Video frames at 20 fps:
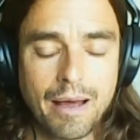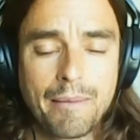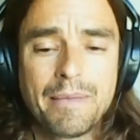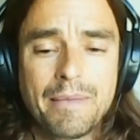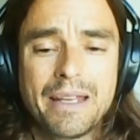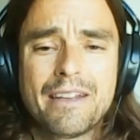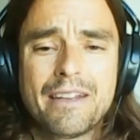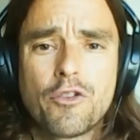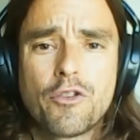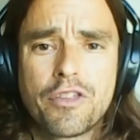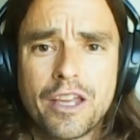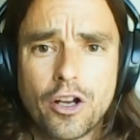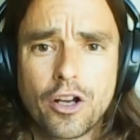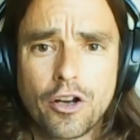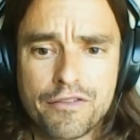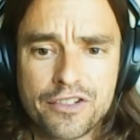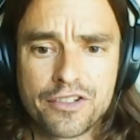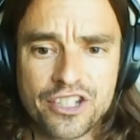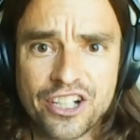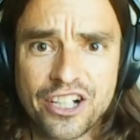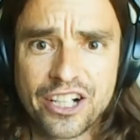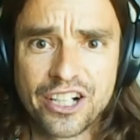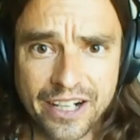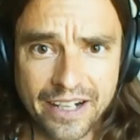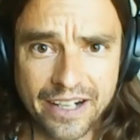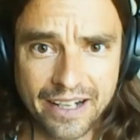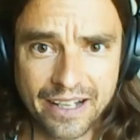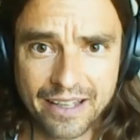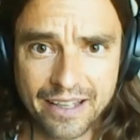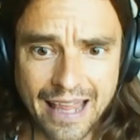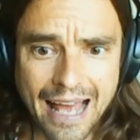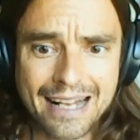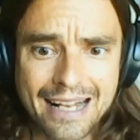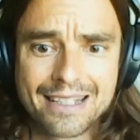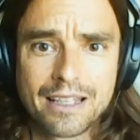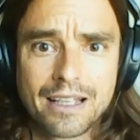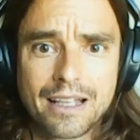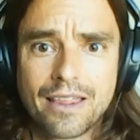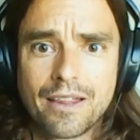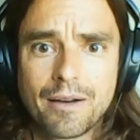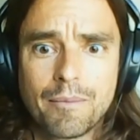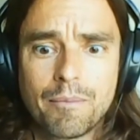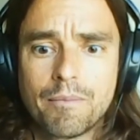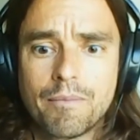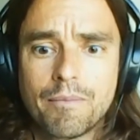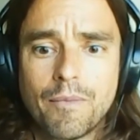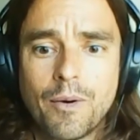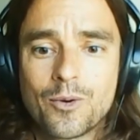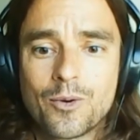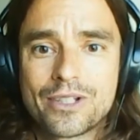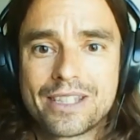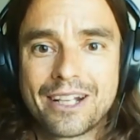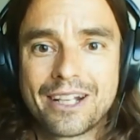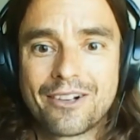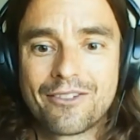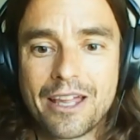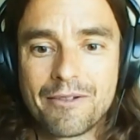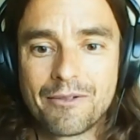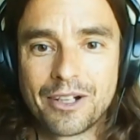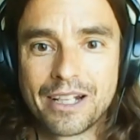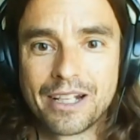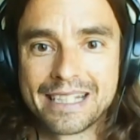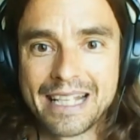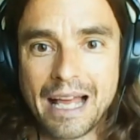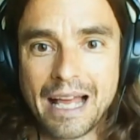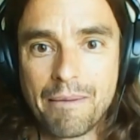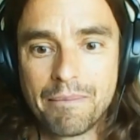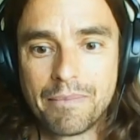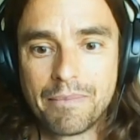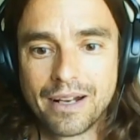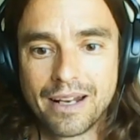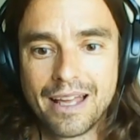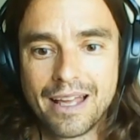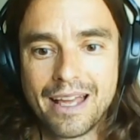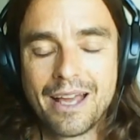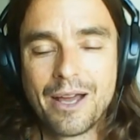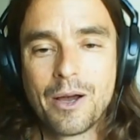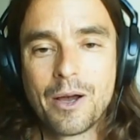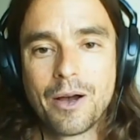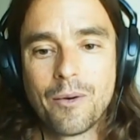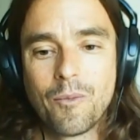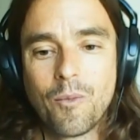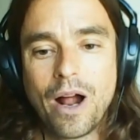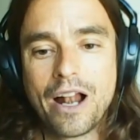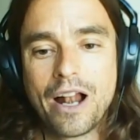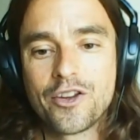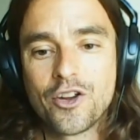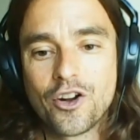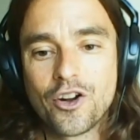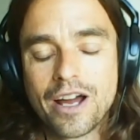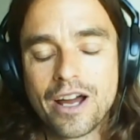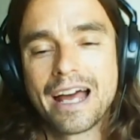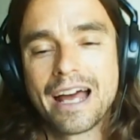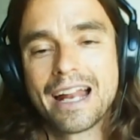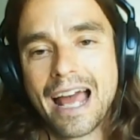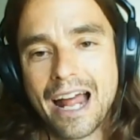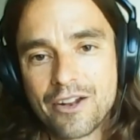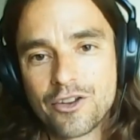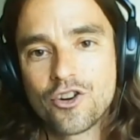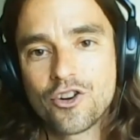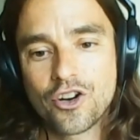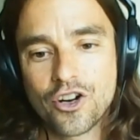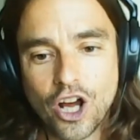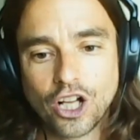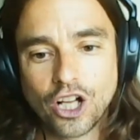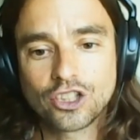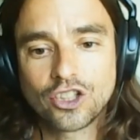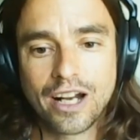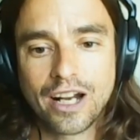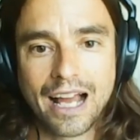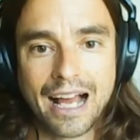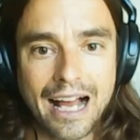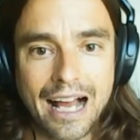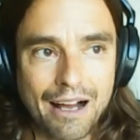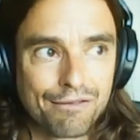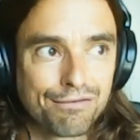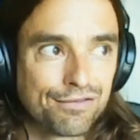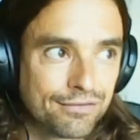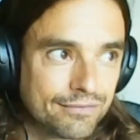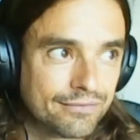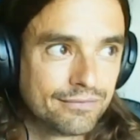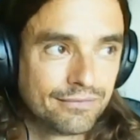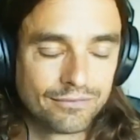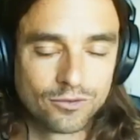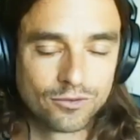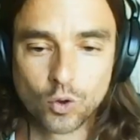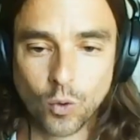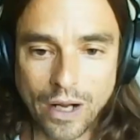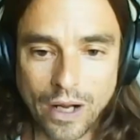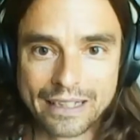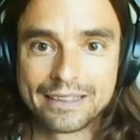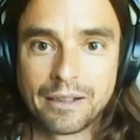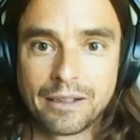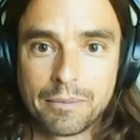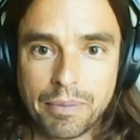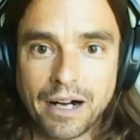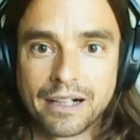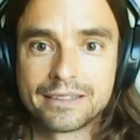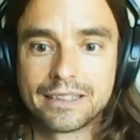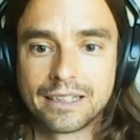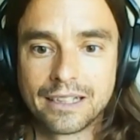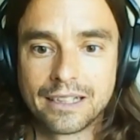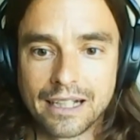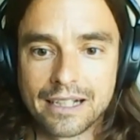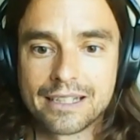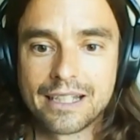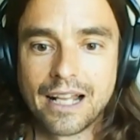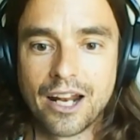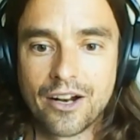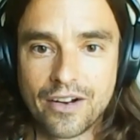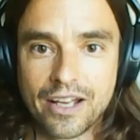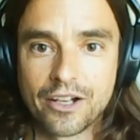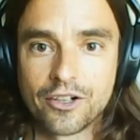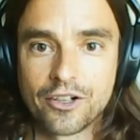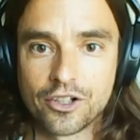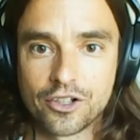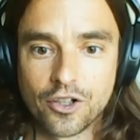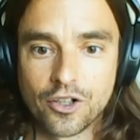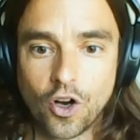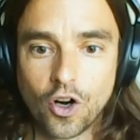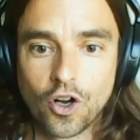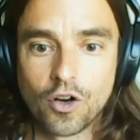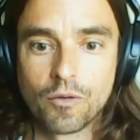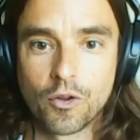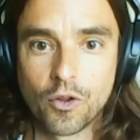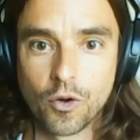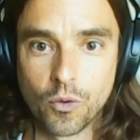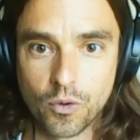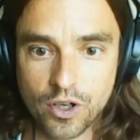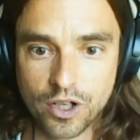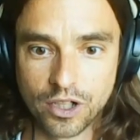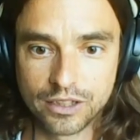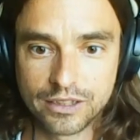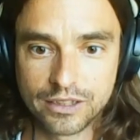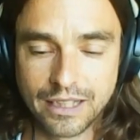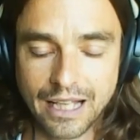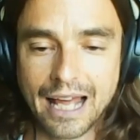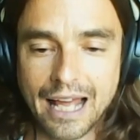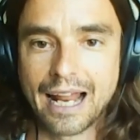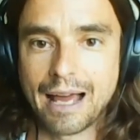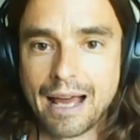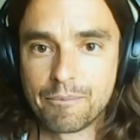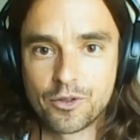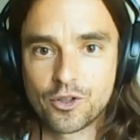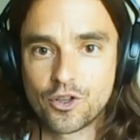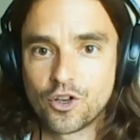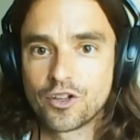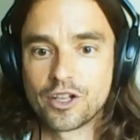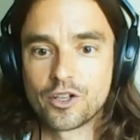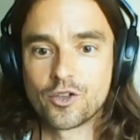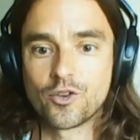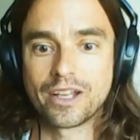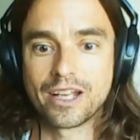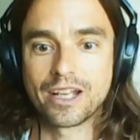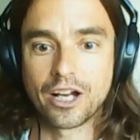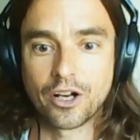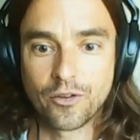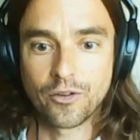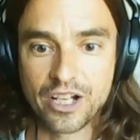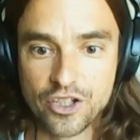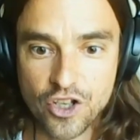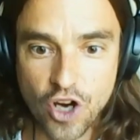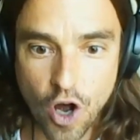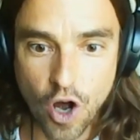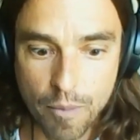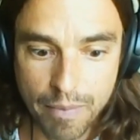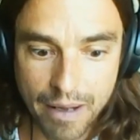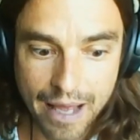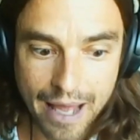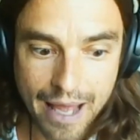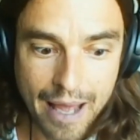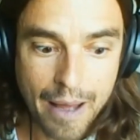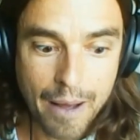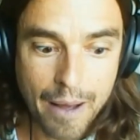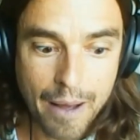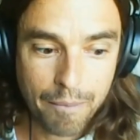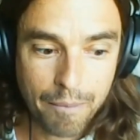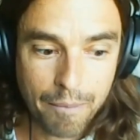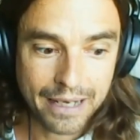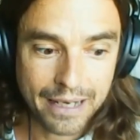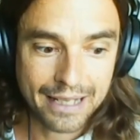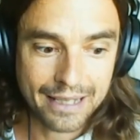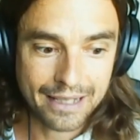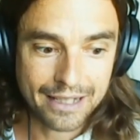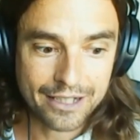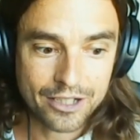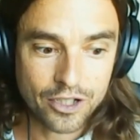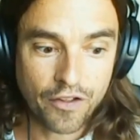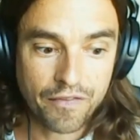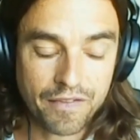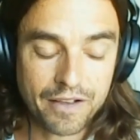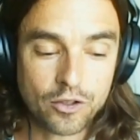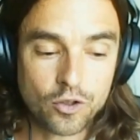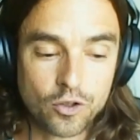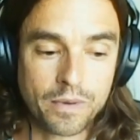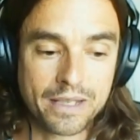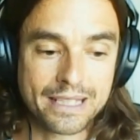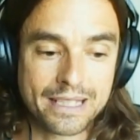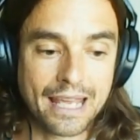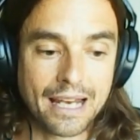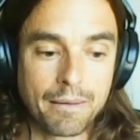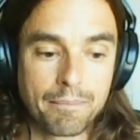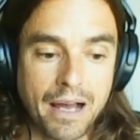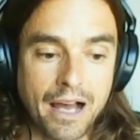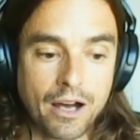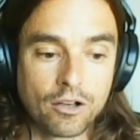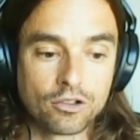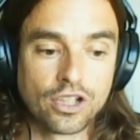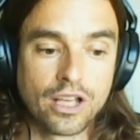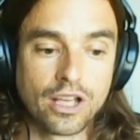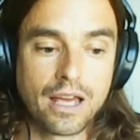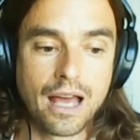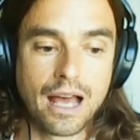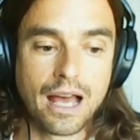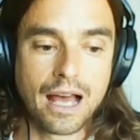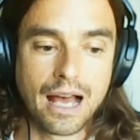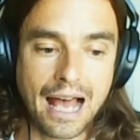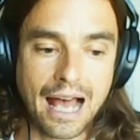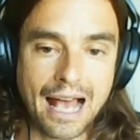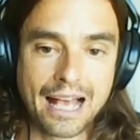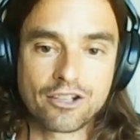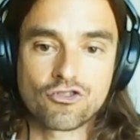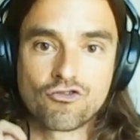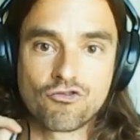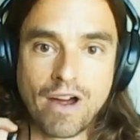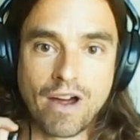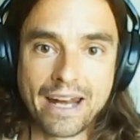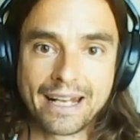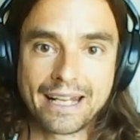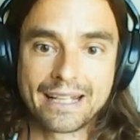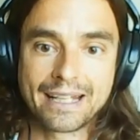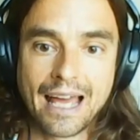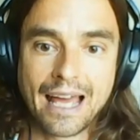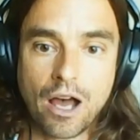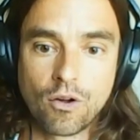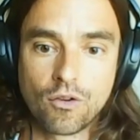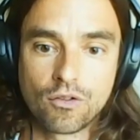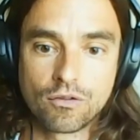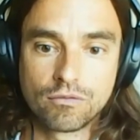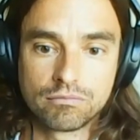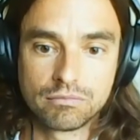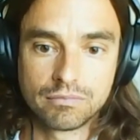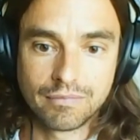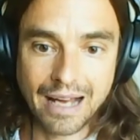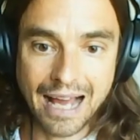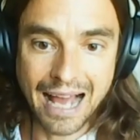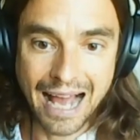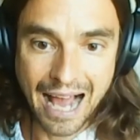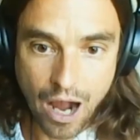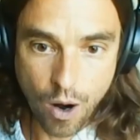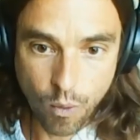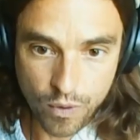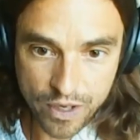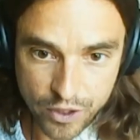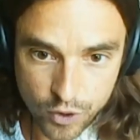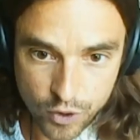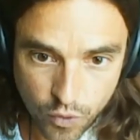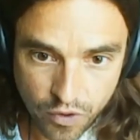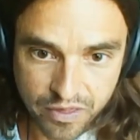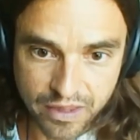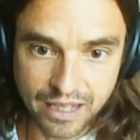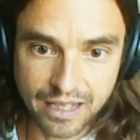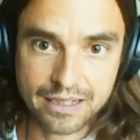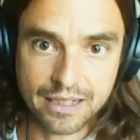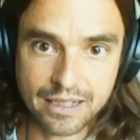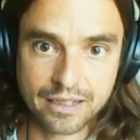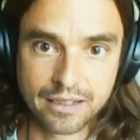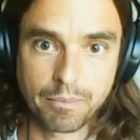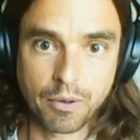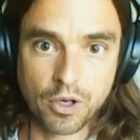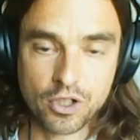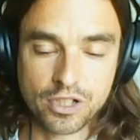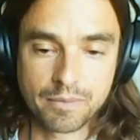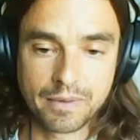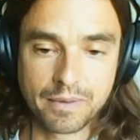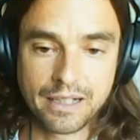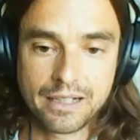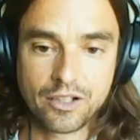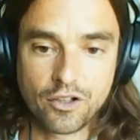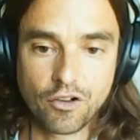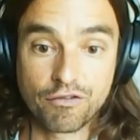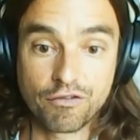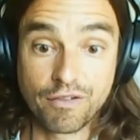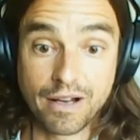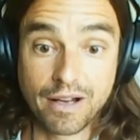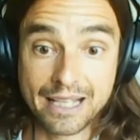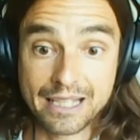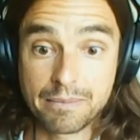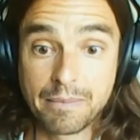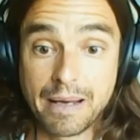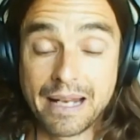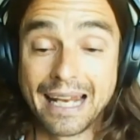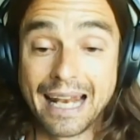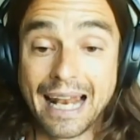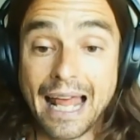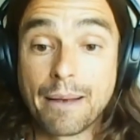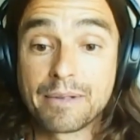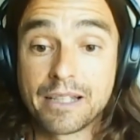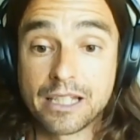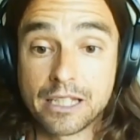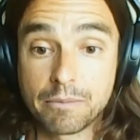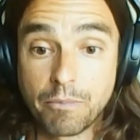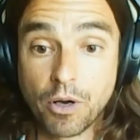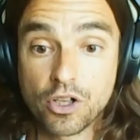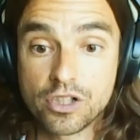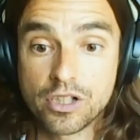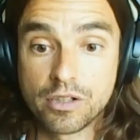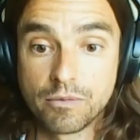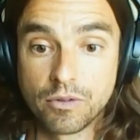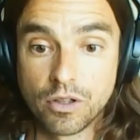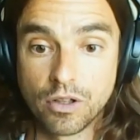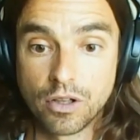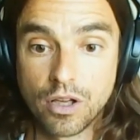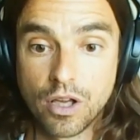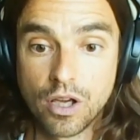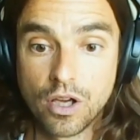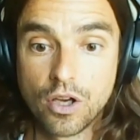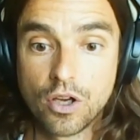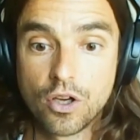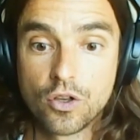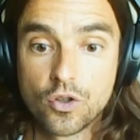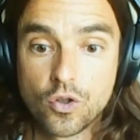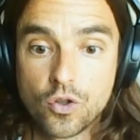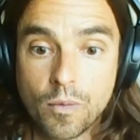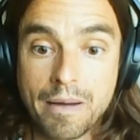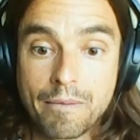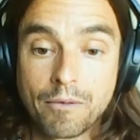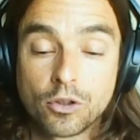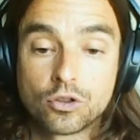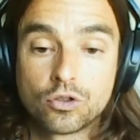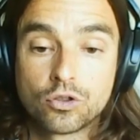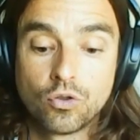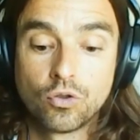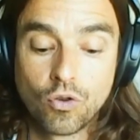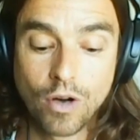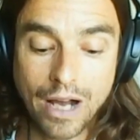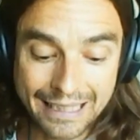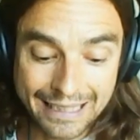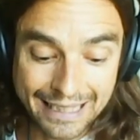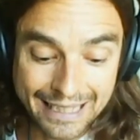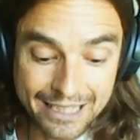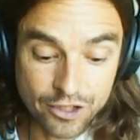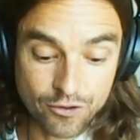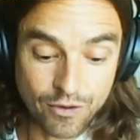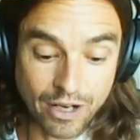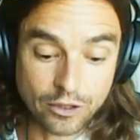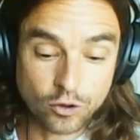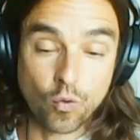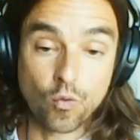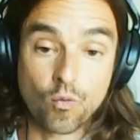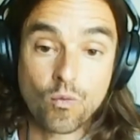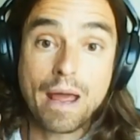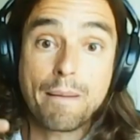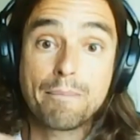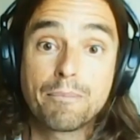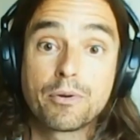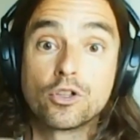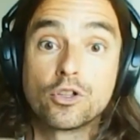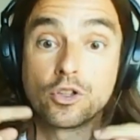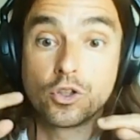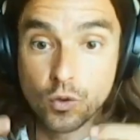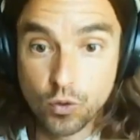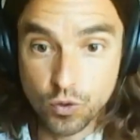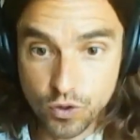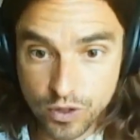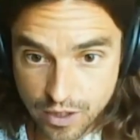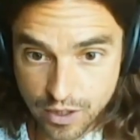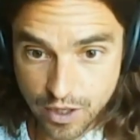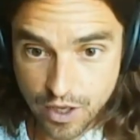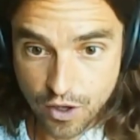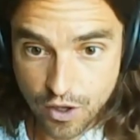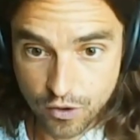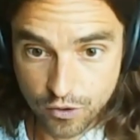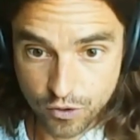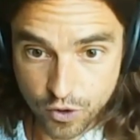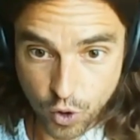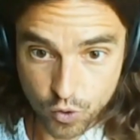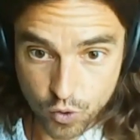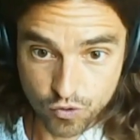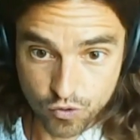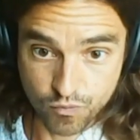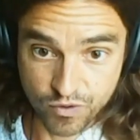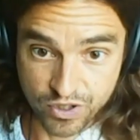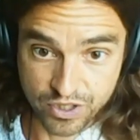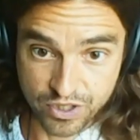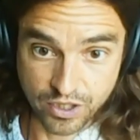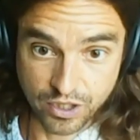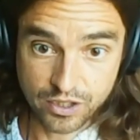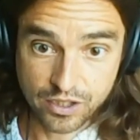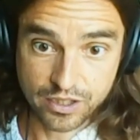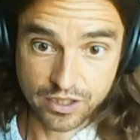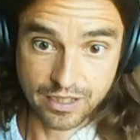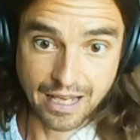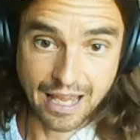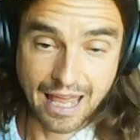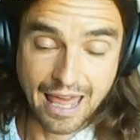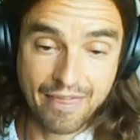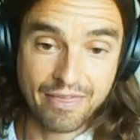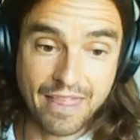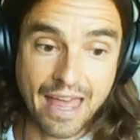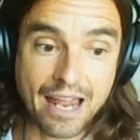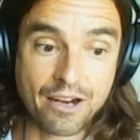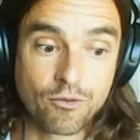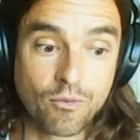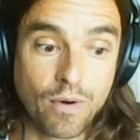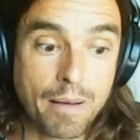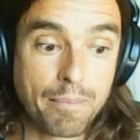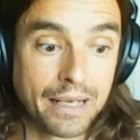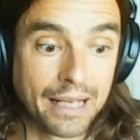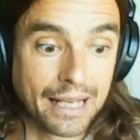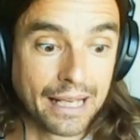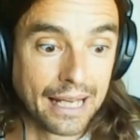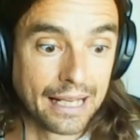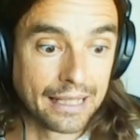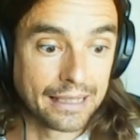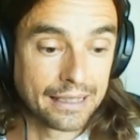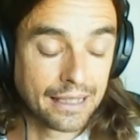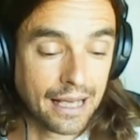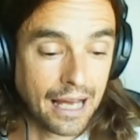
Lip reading: I mean, if you think of CERN, that's the most incredible example. Well, and you're not going to have 20 particle accelerators all over the world, and I'm sure they're doing a great job. But there's something to be said about us writing down how we do things and the possibility of as many labs as possible to be able to at least try to reproduce those results and then replicate.